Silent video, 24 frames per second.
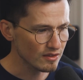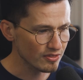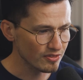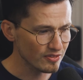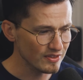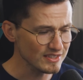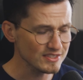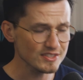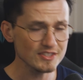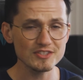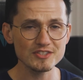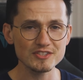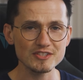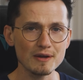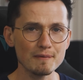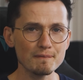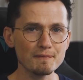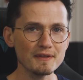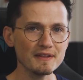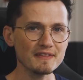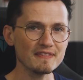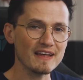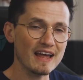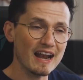this is
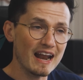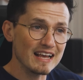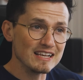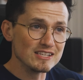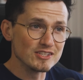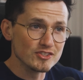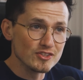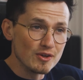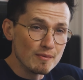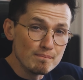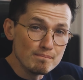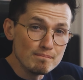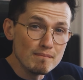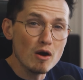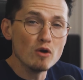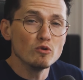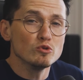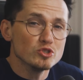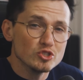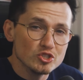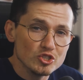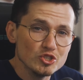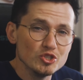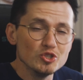something that is the
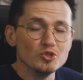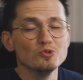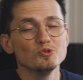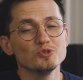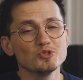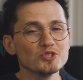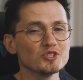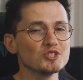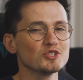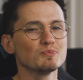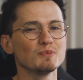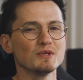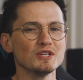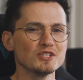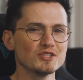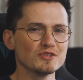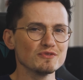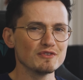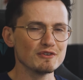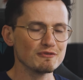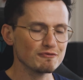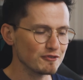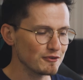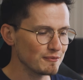most useless piece
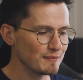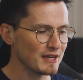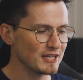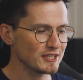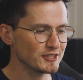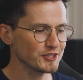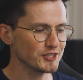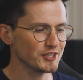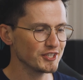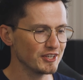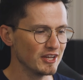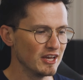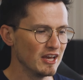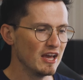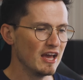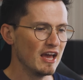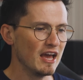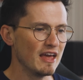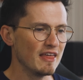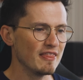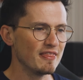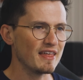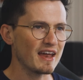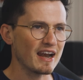of information
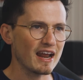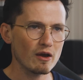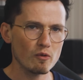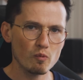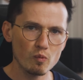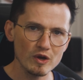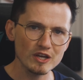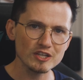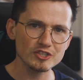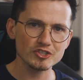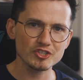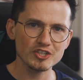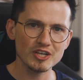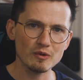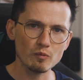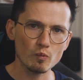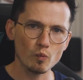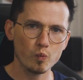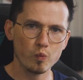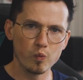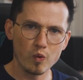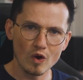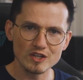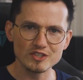that I wish
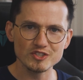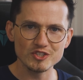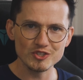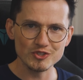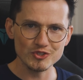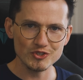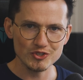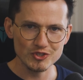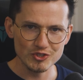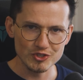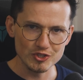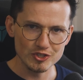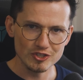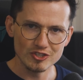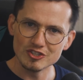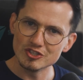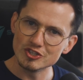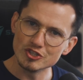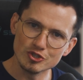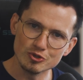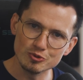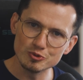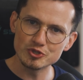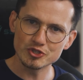wasn't
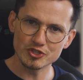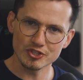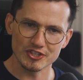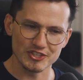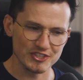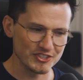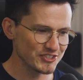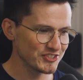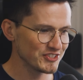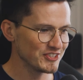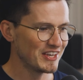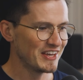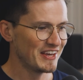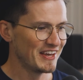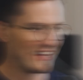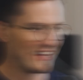useless.